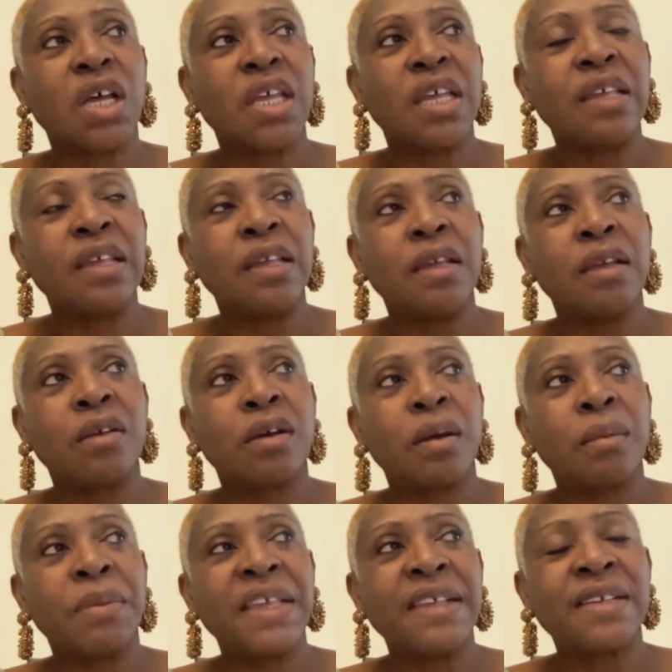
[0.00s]
he
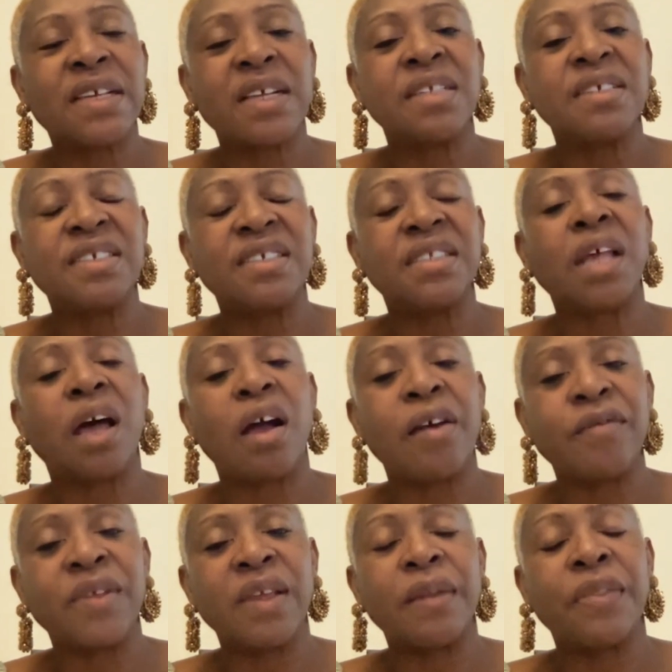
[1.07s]
basically
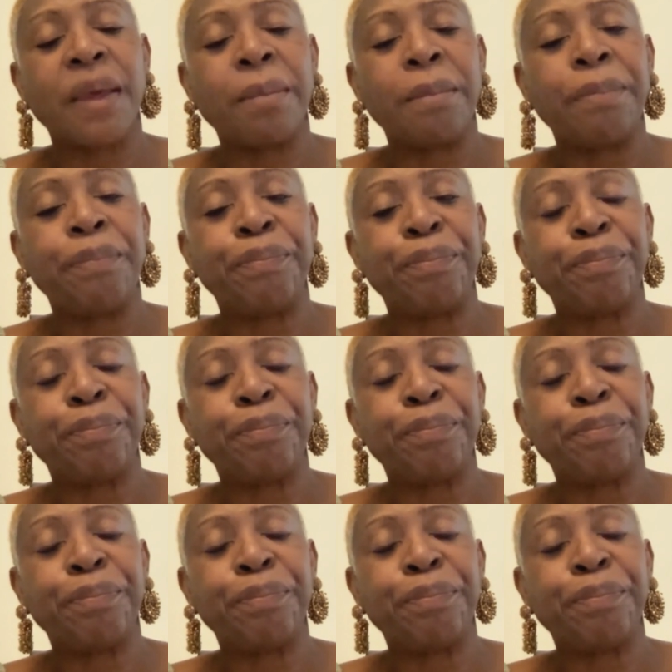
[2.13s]
starved them.